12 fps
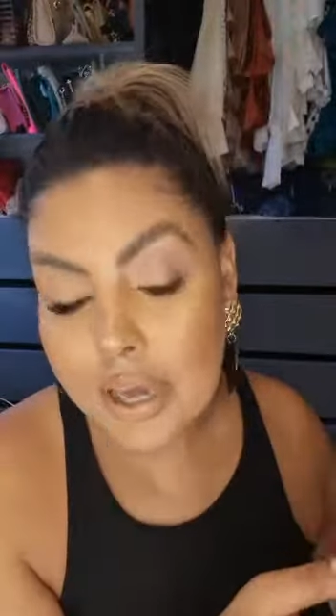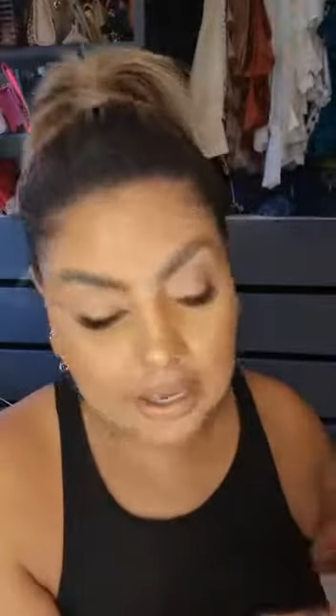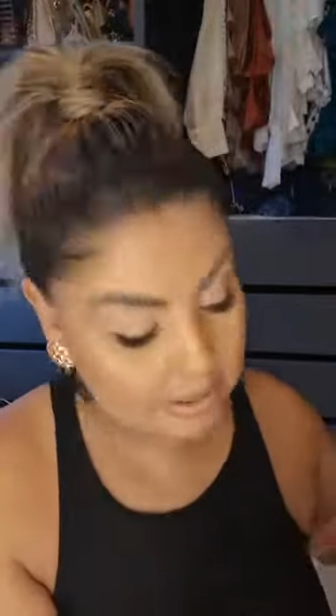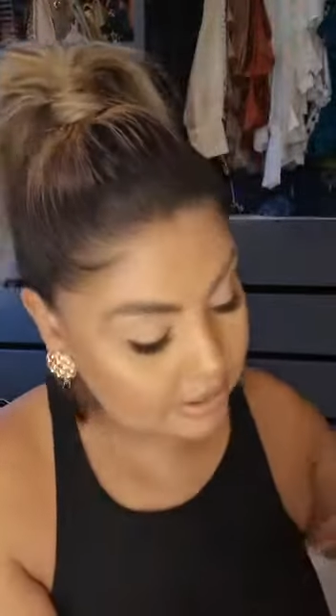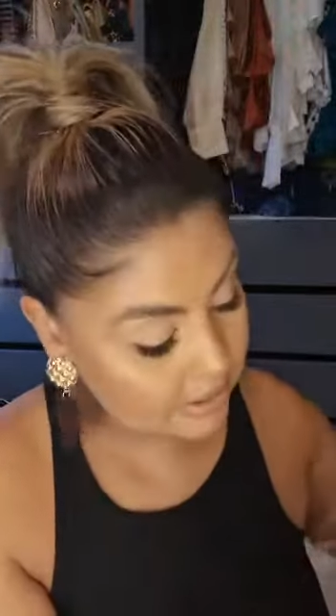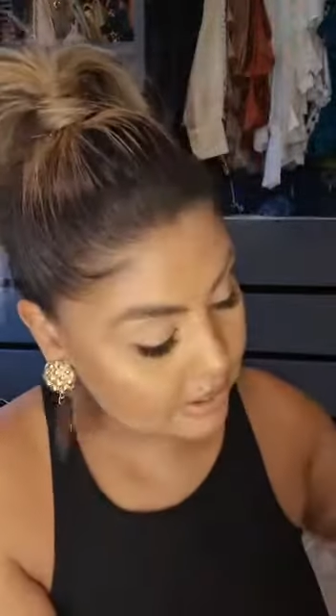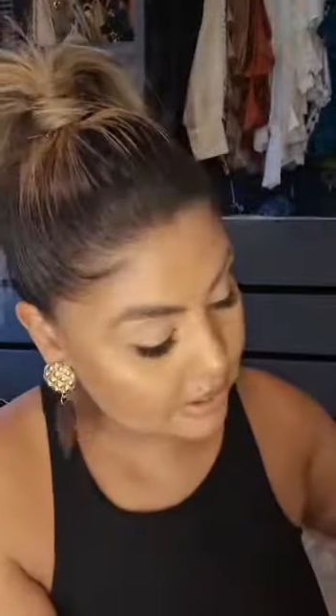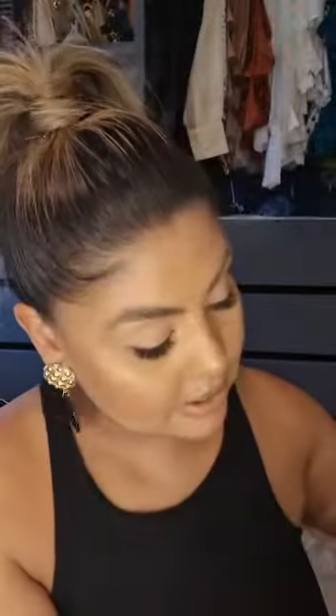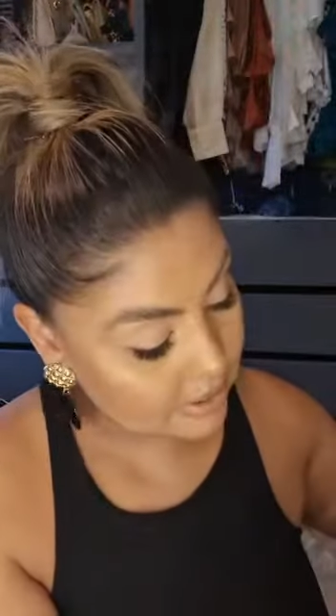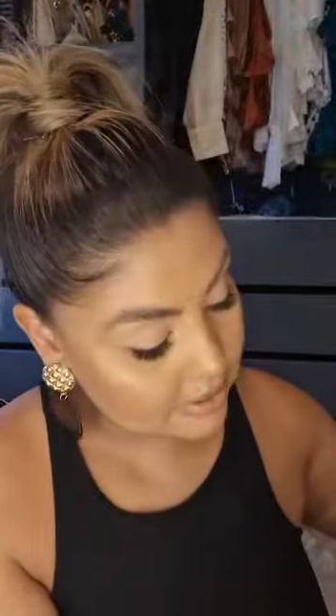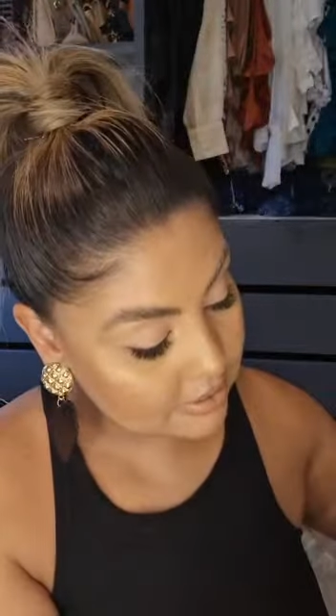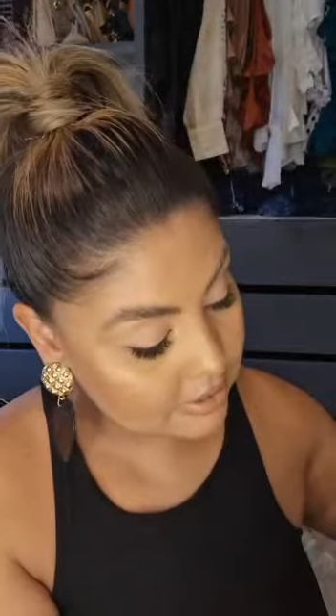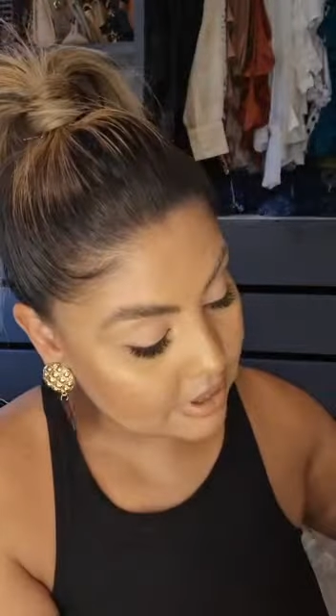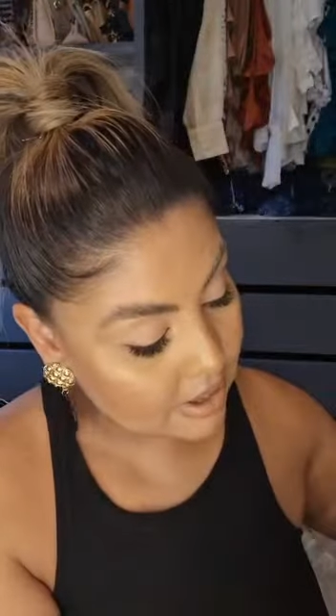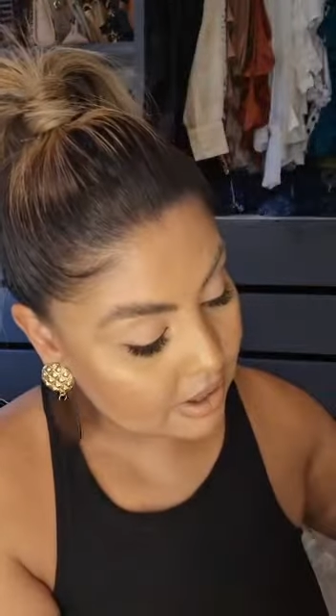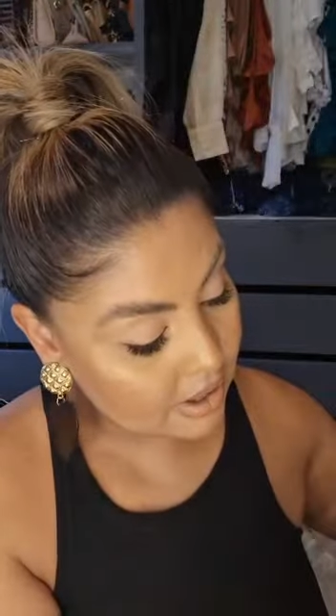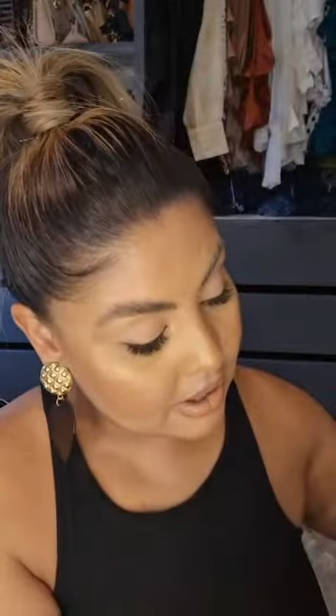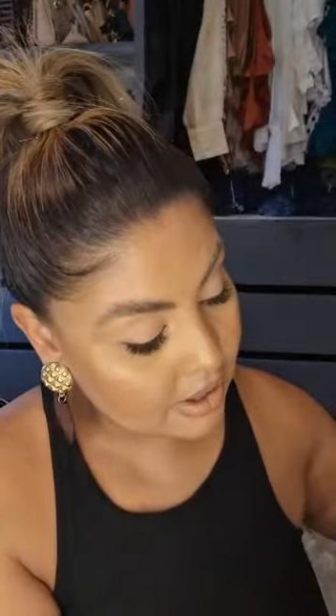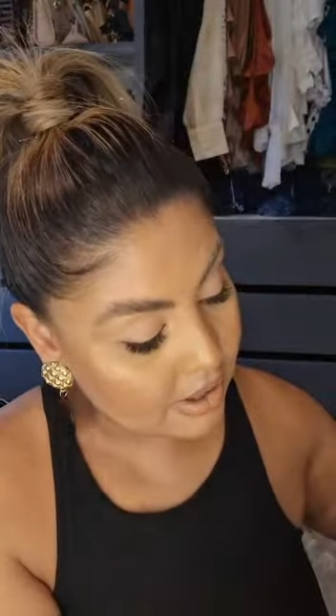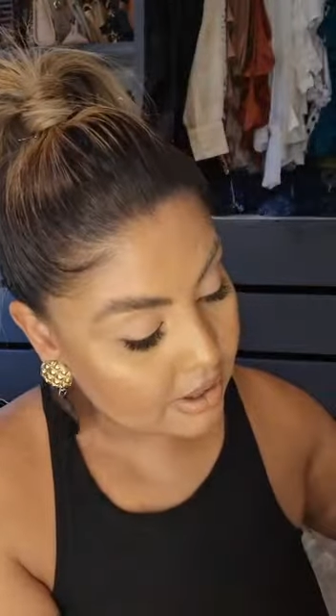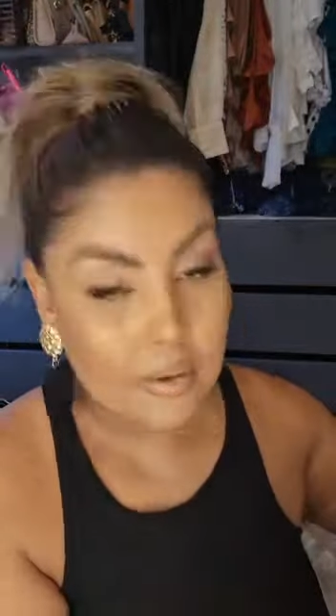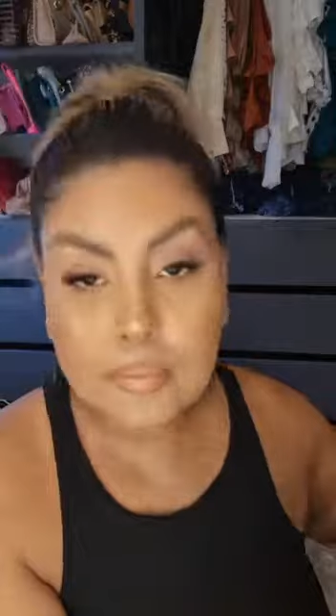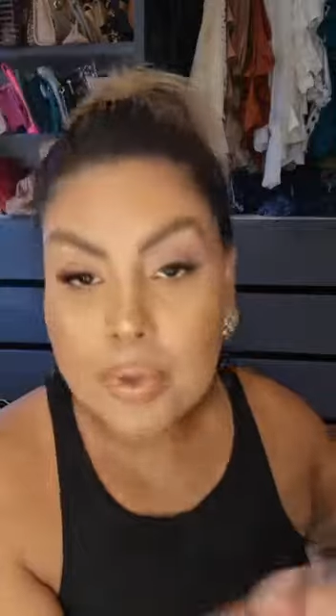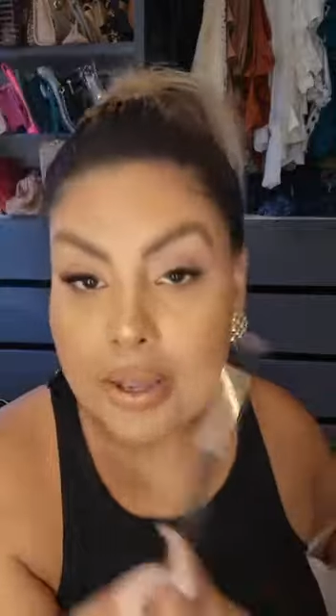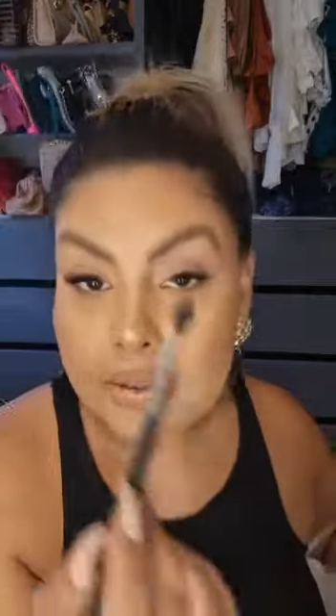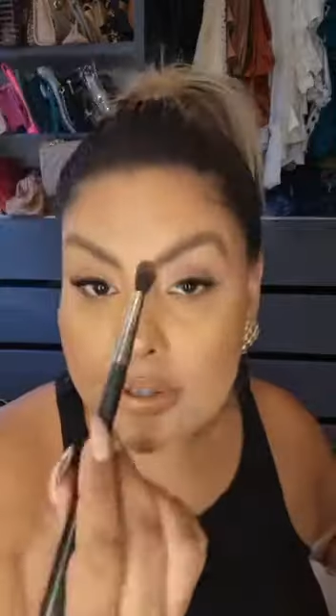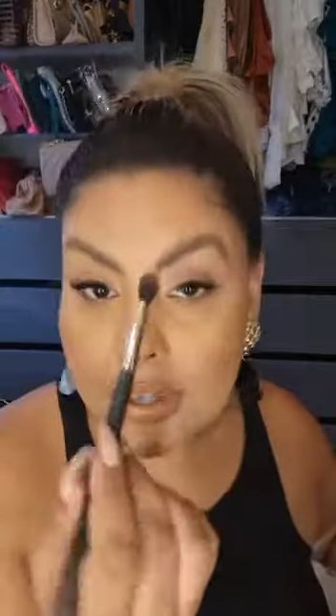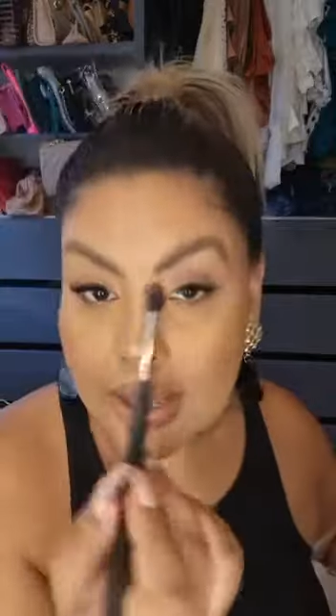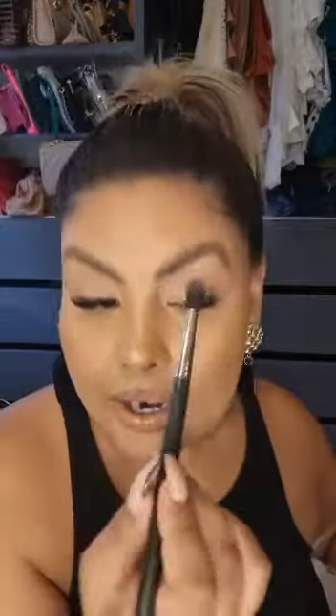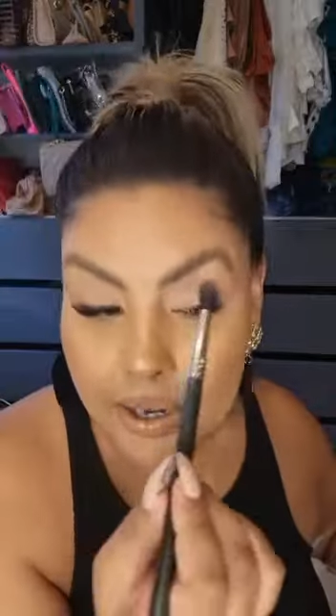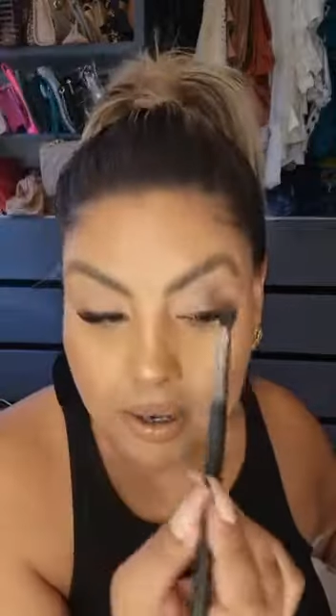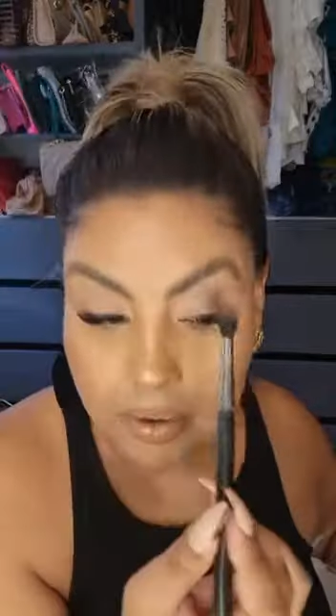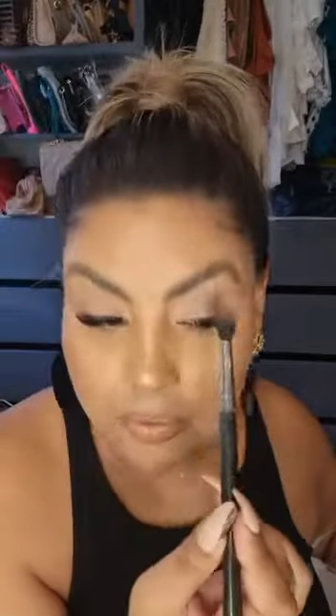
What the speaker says: act as our base color.